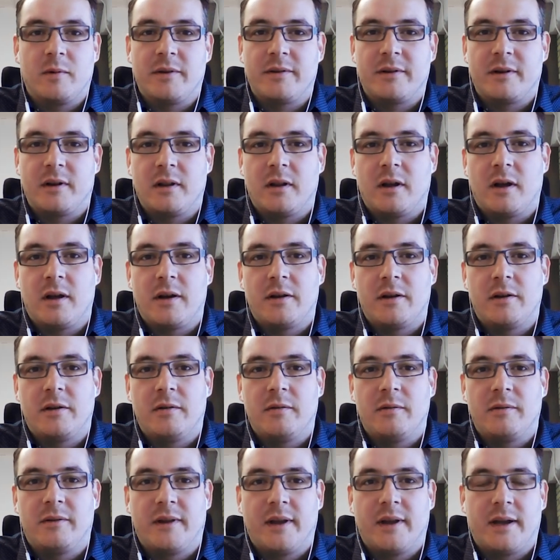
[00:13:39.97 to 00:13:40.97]
There wasn't a lot
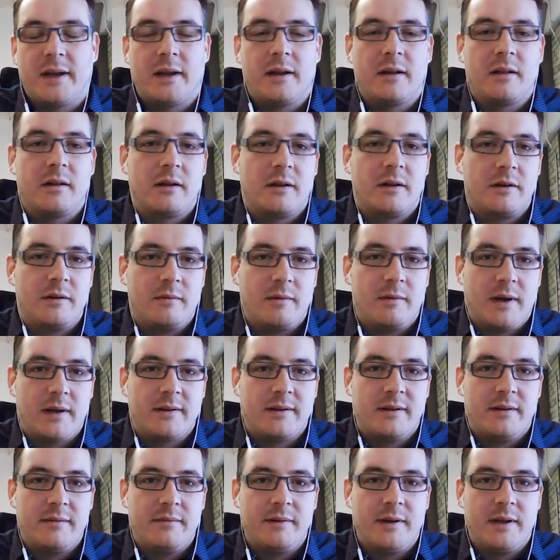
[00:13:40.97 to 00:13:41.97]
of new staking, a lot of new
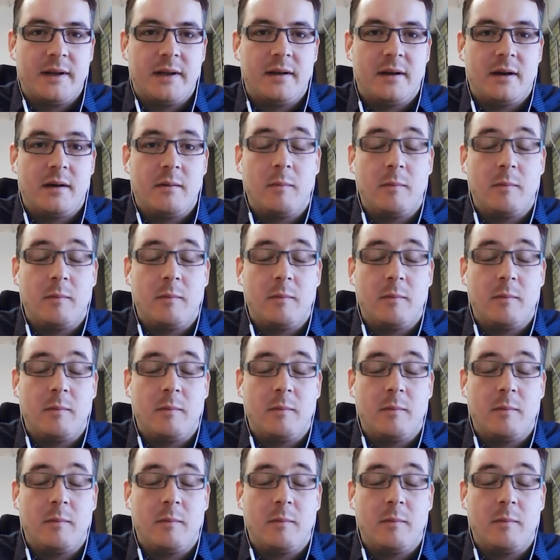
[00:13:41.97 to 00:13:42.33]
activity.